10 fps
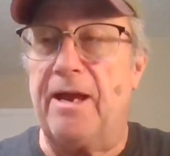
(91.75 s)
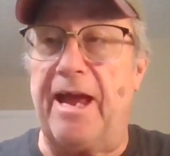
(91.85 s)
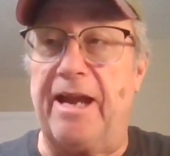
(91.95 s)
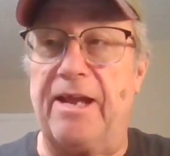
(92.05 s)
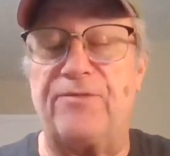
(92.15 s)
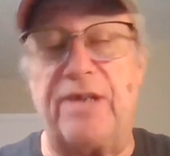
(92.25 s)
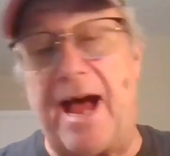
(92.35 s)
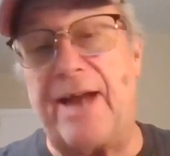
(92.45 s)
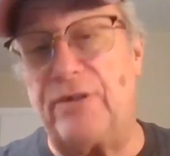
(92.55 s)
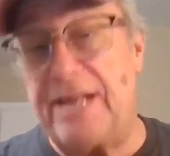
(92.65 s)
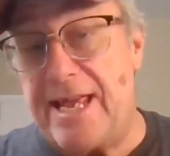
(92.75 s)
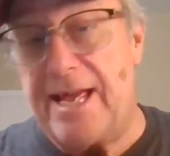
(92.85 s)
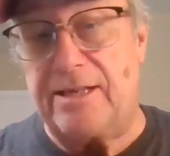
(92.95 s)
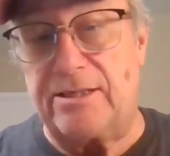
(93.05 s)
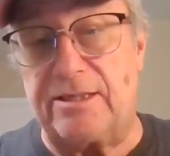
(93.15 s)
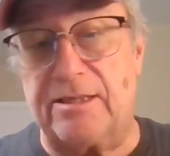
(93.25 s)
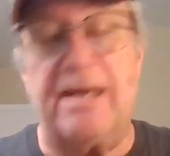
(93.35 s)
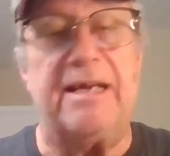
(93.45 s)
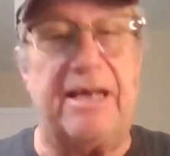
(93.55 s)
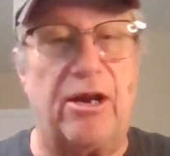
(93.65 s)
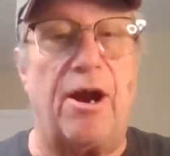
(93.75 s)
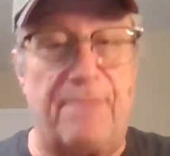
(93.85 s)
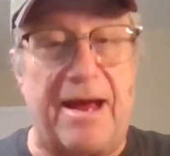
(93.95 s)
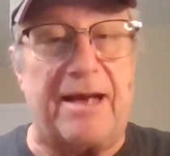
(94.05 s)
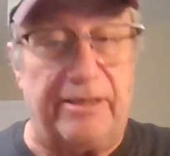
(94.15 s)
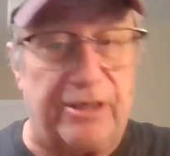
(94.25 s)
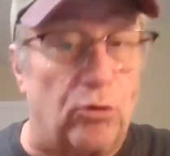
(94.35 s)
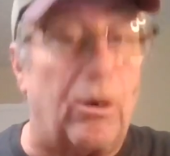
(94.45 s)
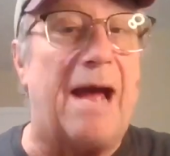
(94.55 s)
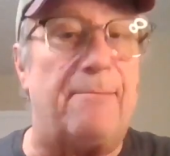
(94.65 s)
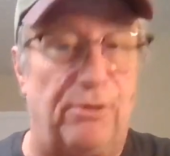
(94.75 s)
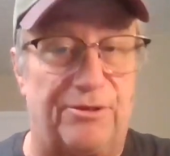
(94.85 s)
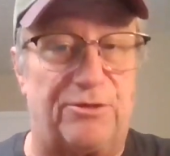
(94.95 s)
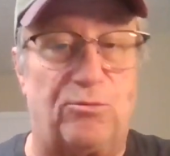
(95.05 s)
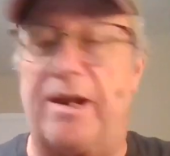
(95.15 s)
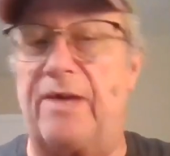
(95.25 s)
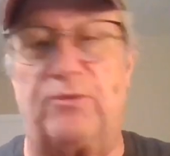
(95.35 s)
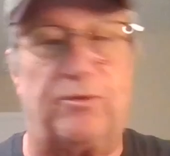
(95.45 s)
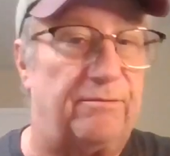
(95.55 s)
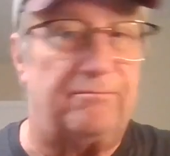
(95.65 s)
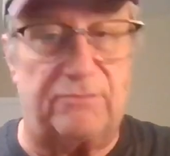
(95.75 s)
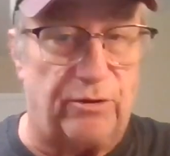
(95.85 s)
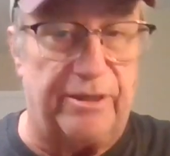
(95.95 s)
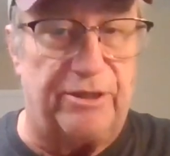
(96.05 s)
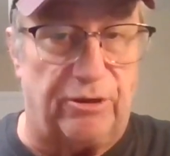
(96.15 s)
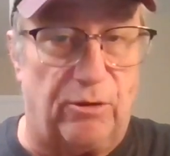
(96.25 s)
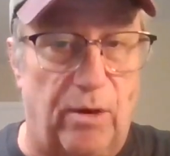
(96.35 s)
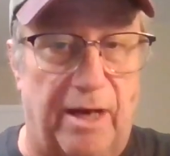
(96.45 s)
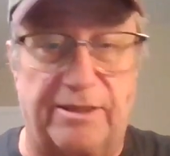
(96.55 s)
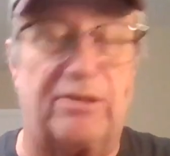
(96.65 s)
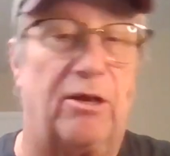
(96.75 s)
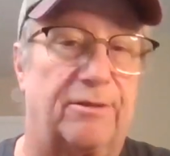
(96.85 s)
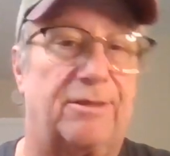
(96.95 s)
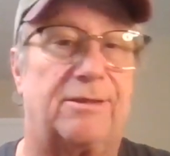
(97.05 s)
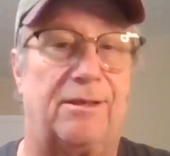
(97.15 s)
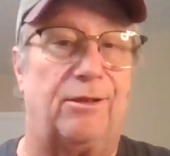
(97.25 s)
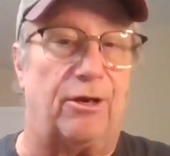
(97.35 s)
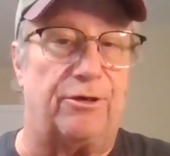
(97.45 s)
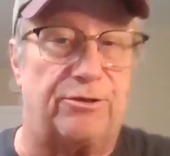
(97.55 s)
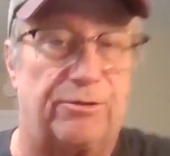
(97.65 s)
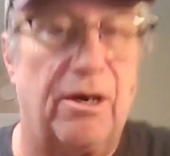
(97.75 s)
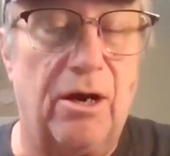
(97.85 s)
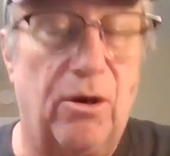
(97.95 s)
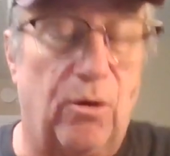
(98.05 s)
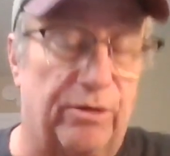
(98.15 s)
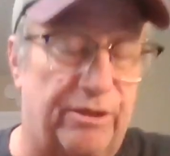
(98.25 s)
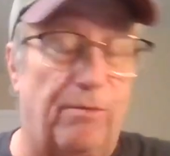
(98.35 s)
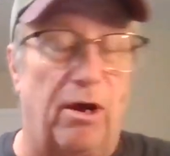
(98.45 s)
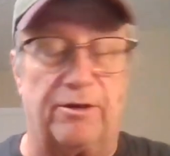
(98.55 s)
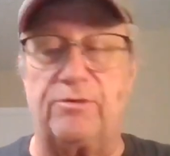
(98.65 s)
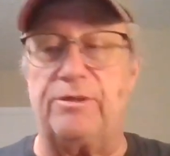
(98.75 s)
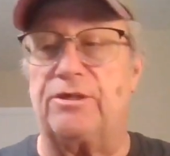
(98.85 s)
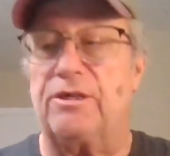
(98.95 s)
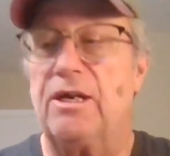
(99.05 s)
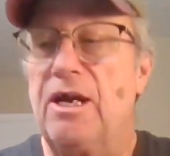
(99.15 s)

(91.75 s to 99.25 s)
And if the otter hits, it automatically grapples whatever creature it was, as long as it's a larger or smaller creature.